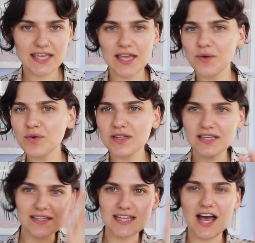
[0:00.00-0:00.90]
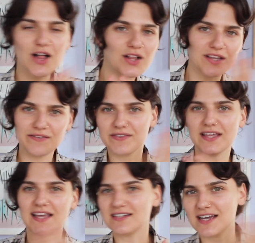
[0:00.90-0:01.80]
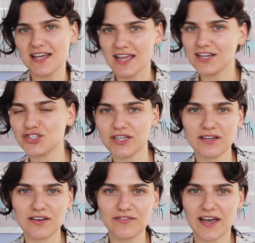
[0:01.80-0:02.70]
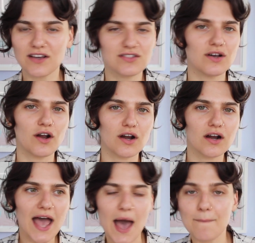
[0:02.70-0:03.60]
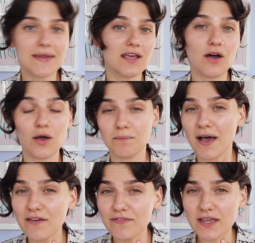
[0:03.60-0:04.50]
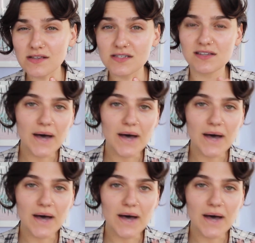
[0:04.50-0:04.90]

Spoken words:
can't really tell if the anti-aging effects are happening on my face,